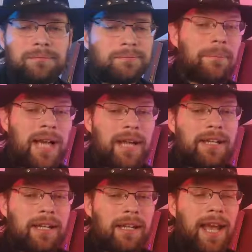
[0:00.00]
Cutting
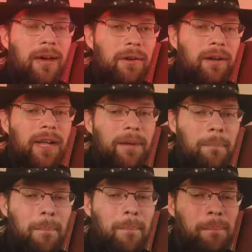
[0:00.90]
in and out, aren't I?
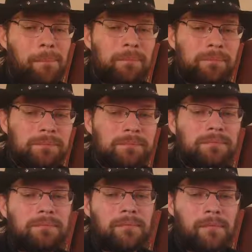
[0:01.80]

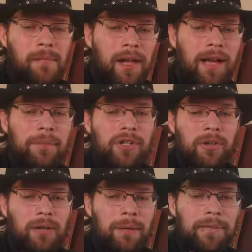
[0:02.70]
I'm
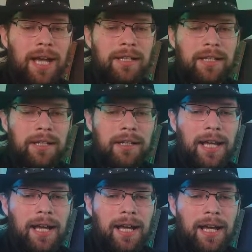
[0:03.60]
sure I'm cutting in and out.